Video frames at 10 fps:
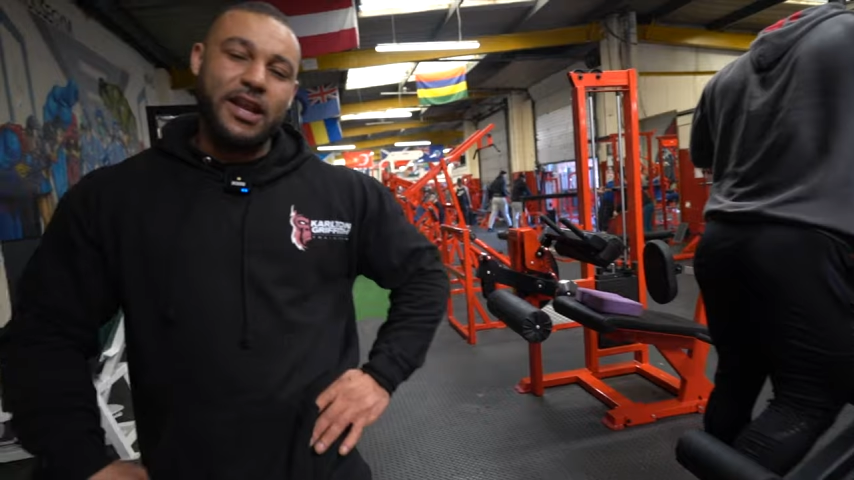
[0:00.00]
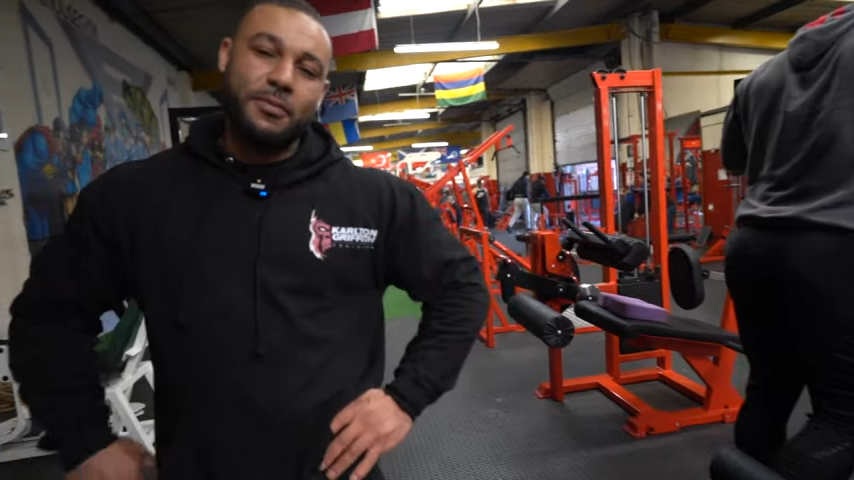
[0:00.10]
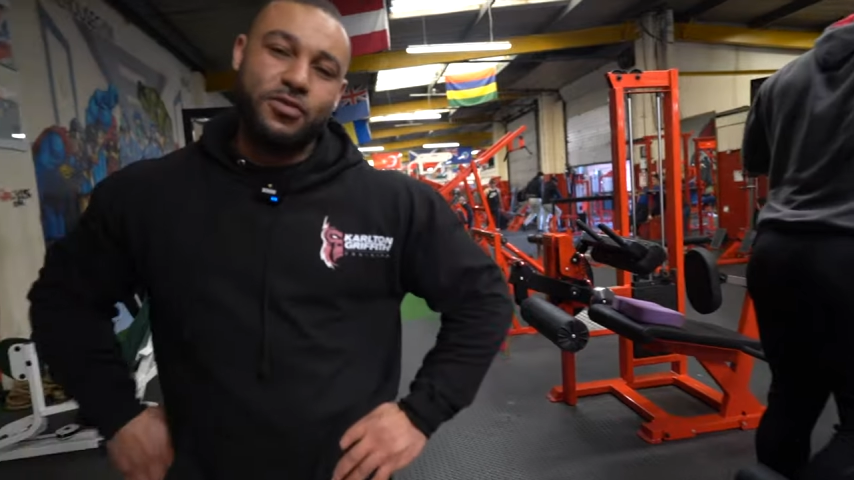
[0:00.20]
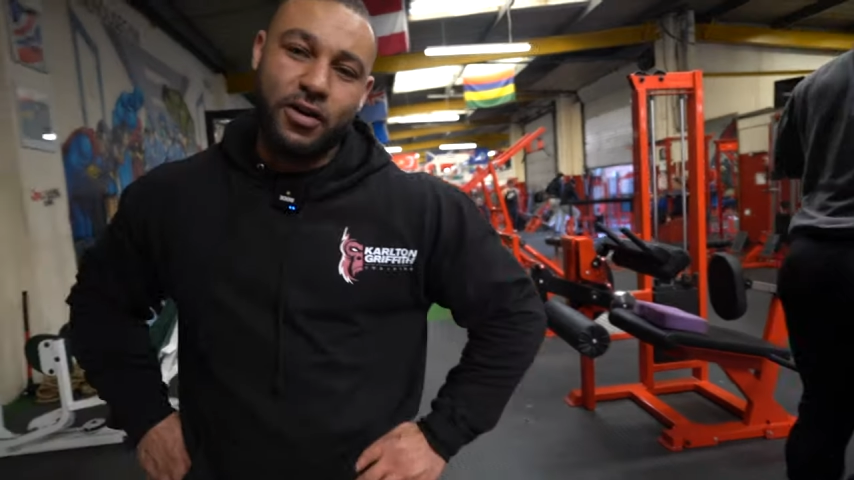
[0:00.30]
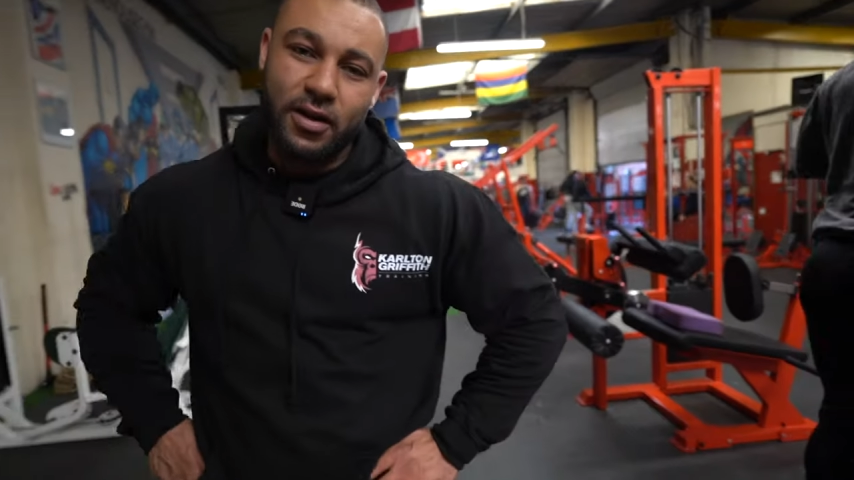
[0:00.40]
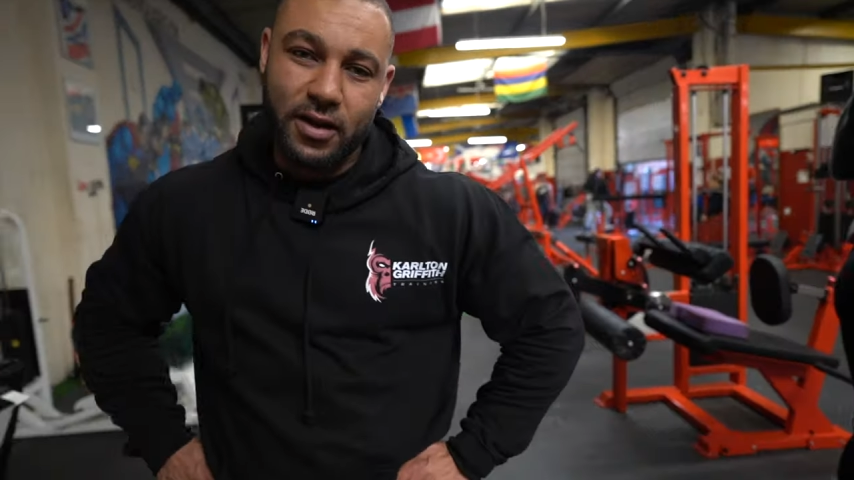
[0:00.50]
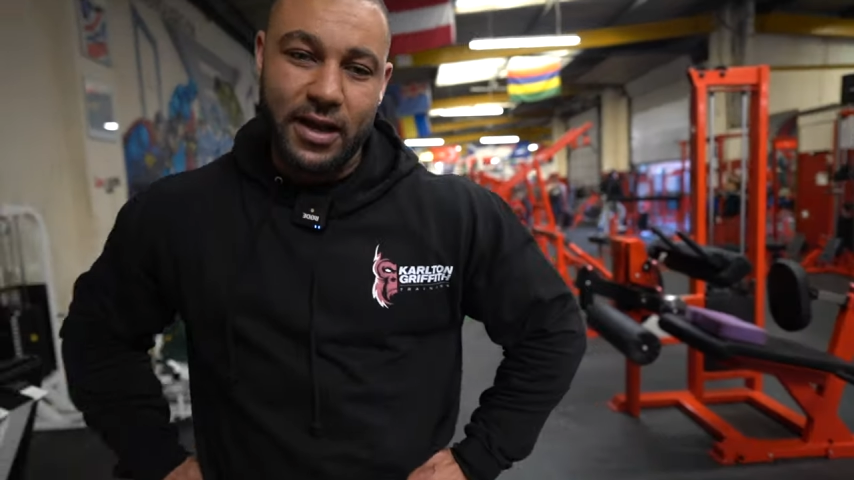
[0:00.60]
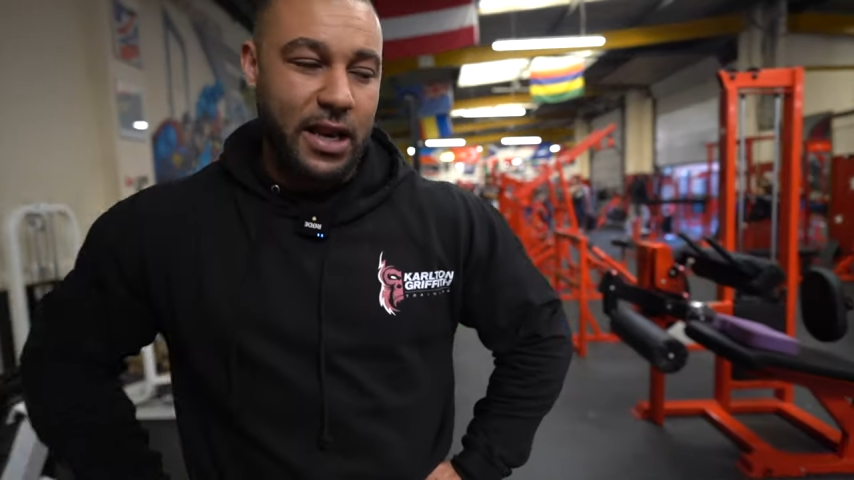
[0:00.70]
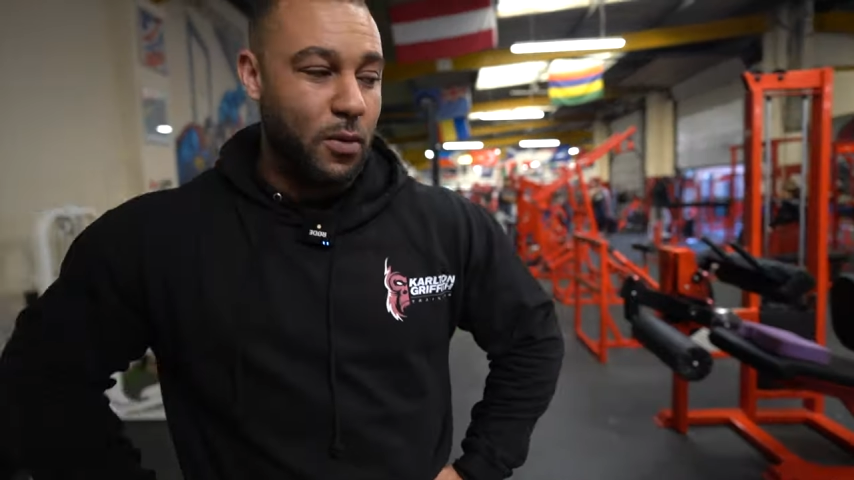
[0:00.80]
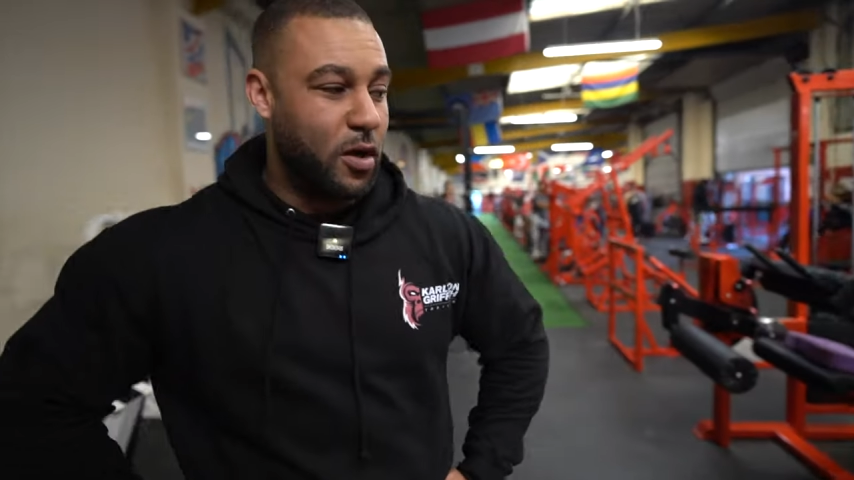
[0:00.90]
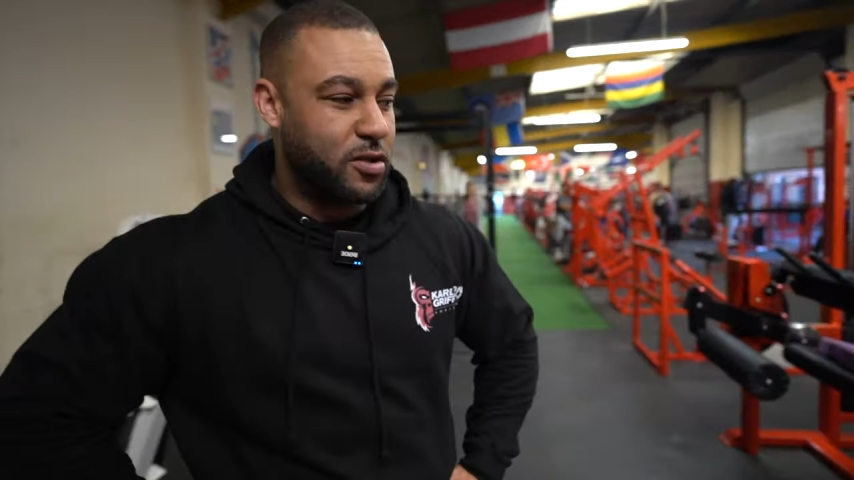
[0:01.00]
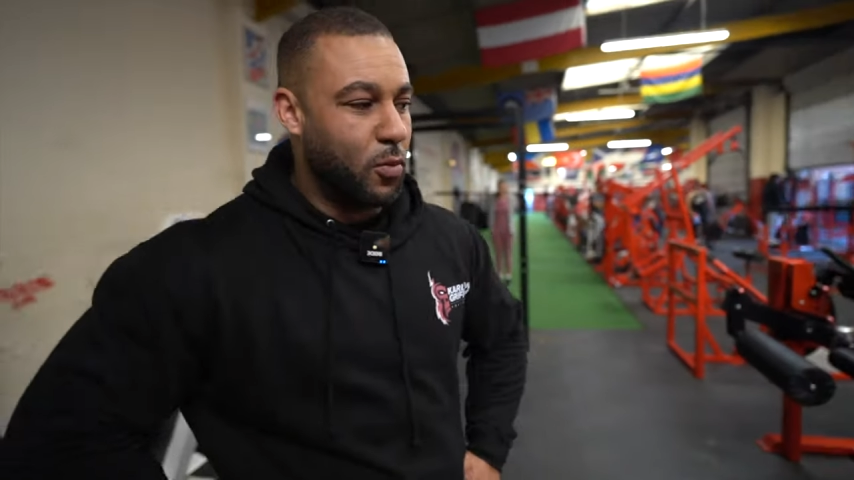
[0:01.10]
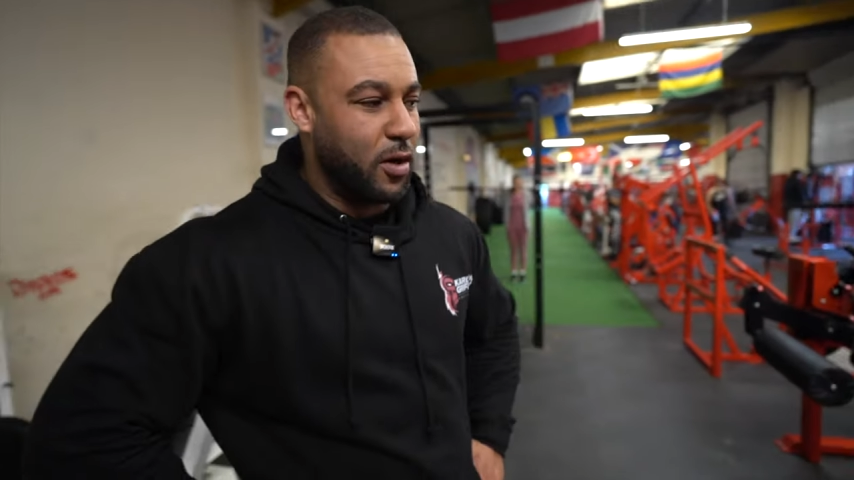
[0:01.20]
hamstring. Again, the Watson